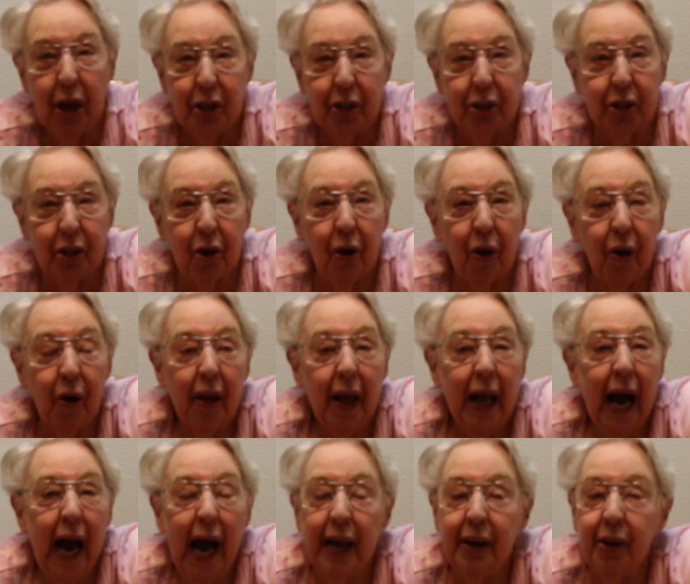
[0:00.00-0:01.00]
So,
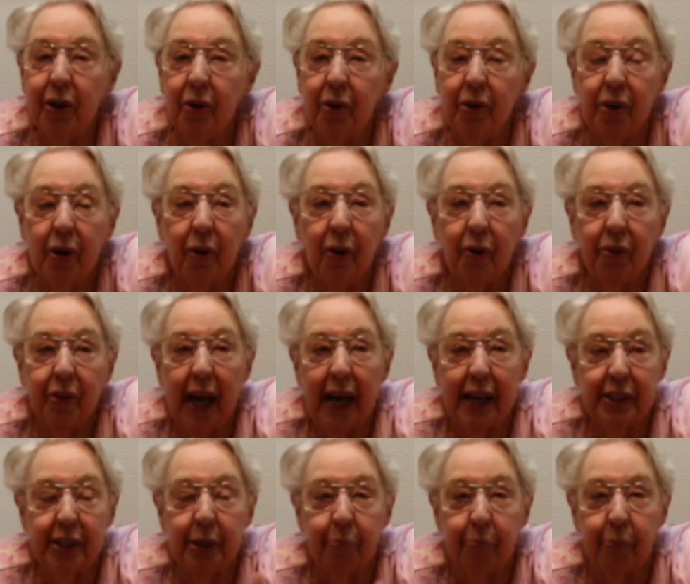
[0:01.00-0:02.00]
and don't know, they
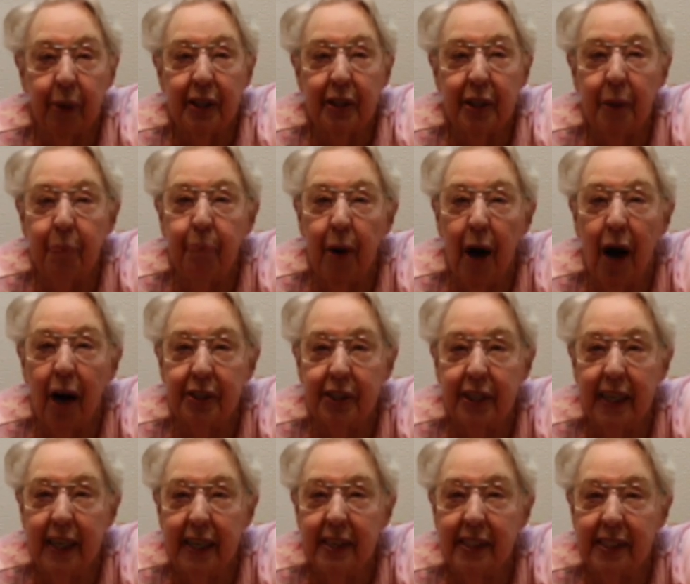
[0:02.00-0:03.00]
had to bring the
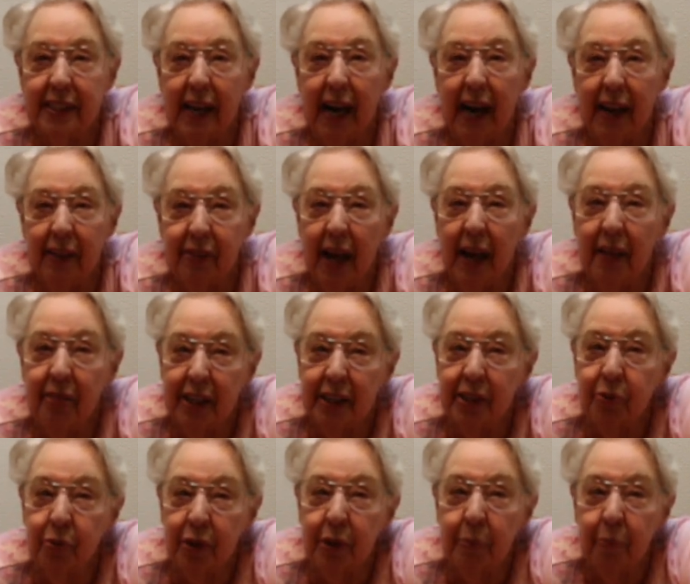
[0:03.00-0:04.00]
party inside then.
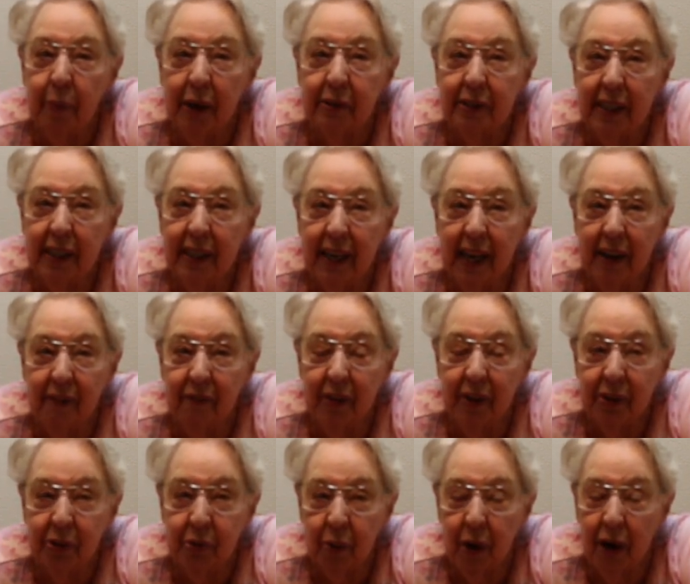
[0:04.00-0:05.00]
This was about 11
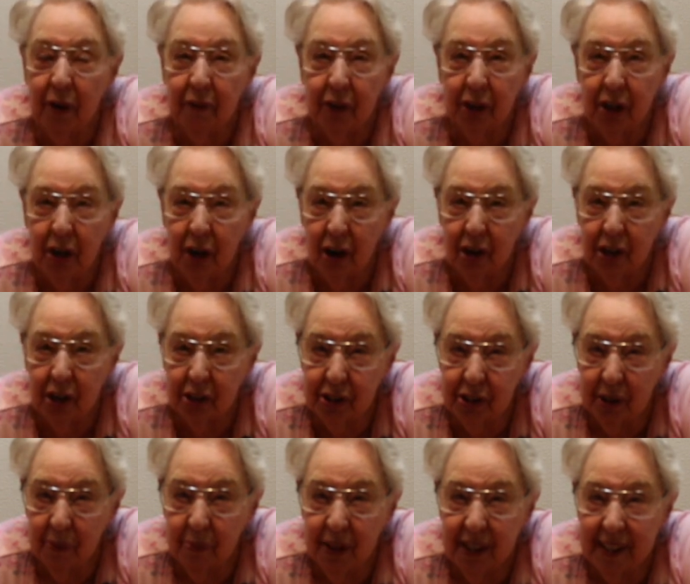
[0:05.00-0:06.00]
to 12 o'clock or
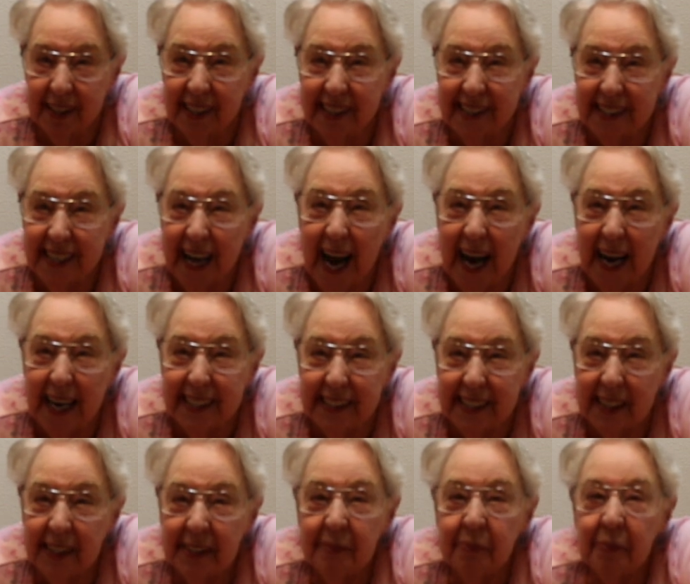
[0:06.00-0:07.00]
something at night.
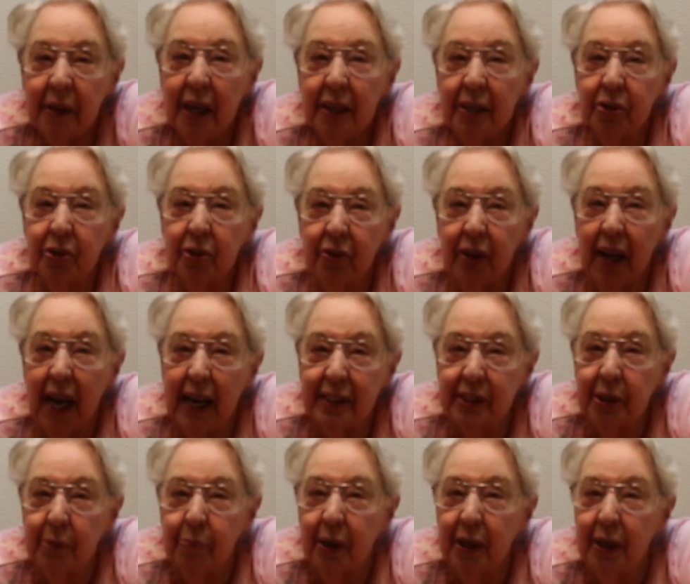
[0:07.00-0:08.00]
So they
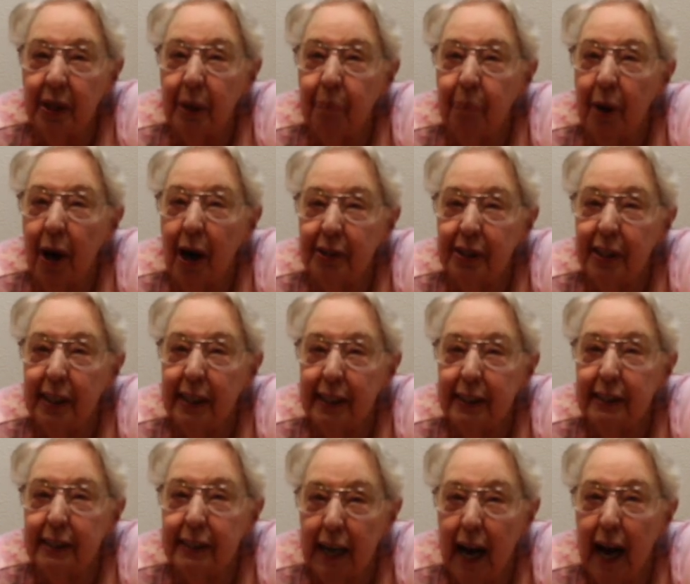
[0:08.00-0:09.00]
had to bring the party
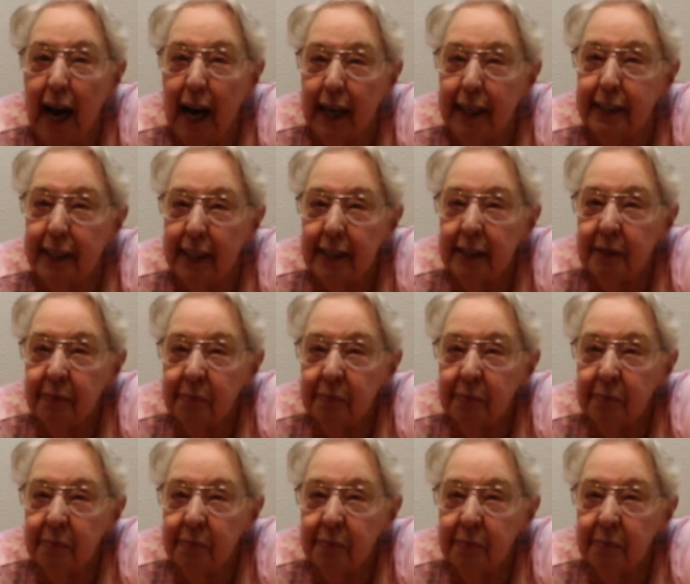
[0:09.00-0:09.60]
inside